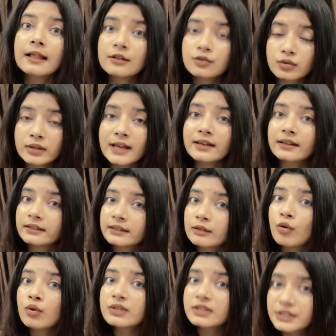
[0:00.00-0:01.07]
so that it
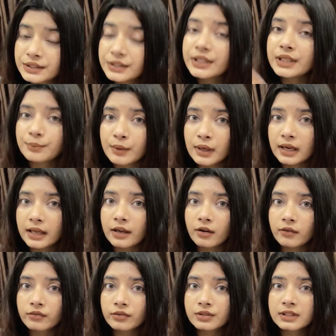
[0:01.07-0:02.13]
goes deeper layer
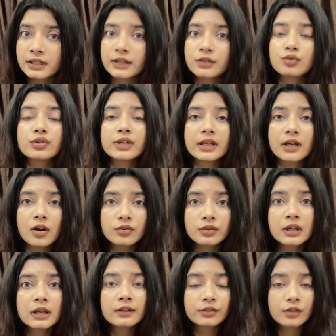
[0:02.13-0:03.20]
of your skin to take
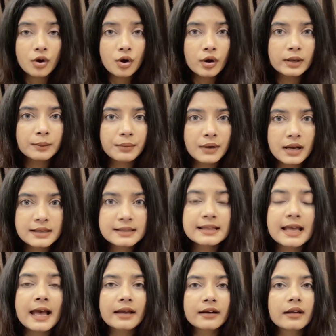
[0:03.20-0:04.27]
out the oil plugs
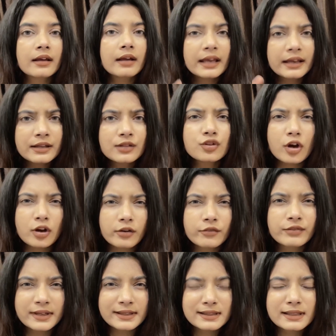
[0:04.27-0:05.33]
and any sort
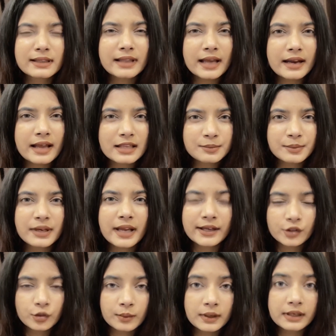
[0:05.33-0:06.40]
of dead skin that has been
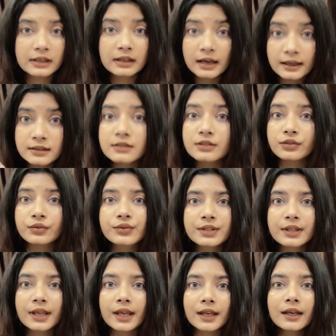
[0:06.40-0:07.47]
accumulated under your
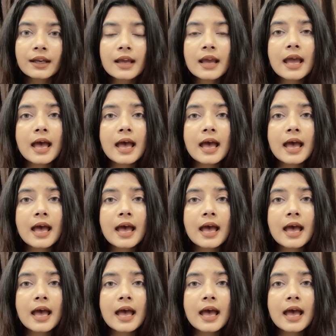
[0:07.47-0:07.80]
skin,